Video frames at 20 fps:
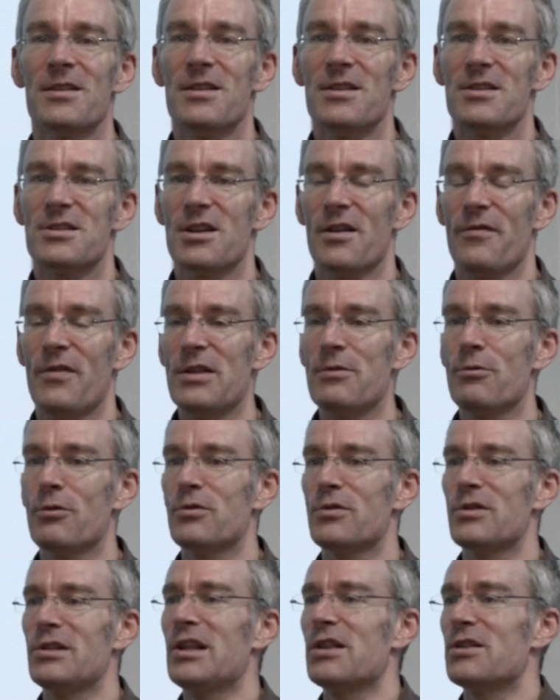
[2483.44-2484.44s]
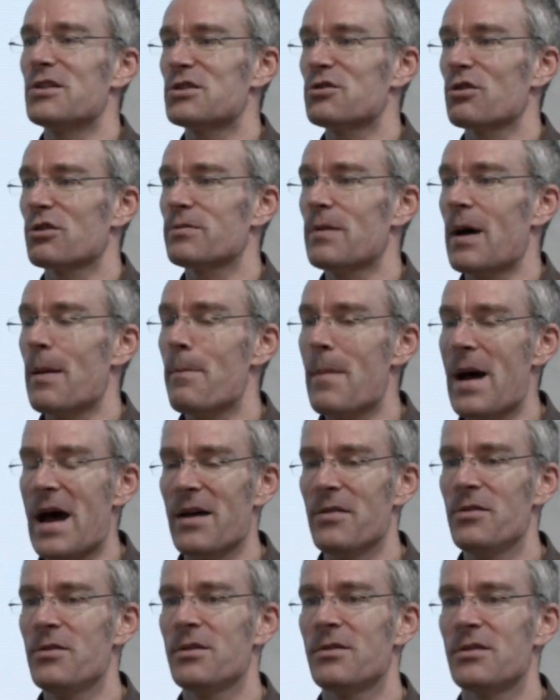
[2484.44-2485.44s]
So if anyone in Linux talks about
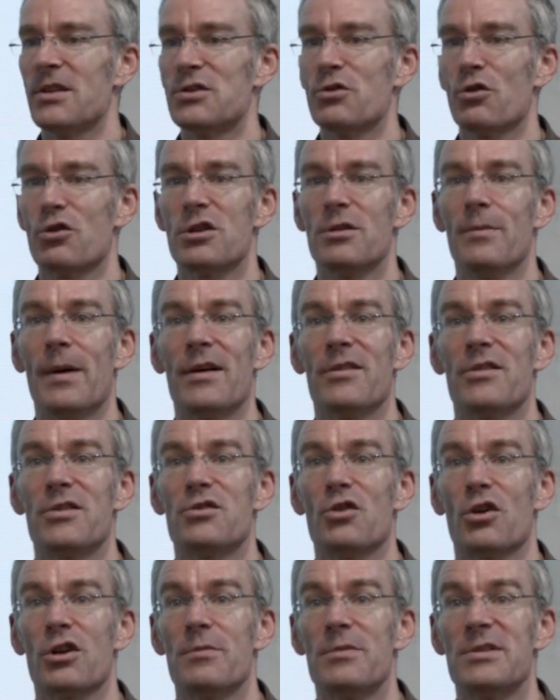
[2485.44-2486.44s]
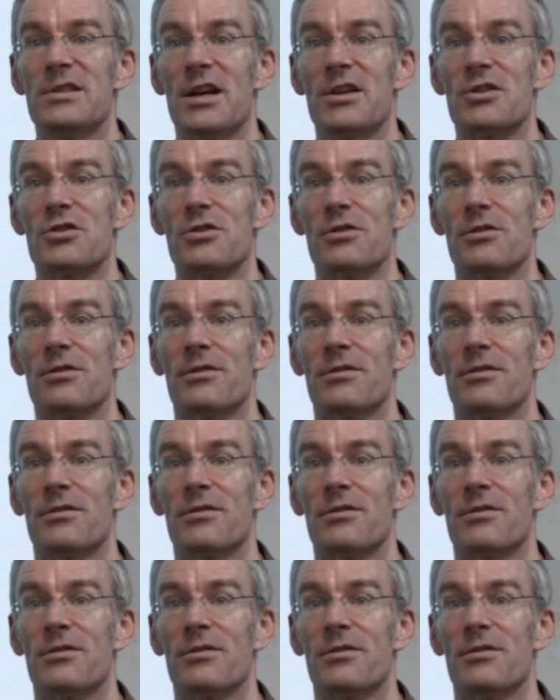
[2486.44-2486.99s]
man, they're talking about the documentation.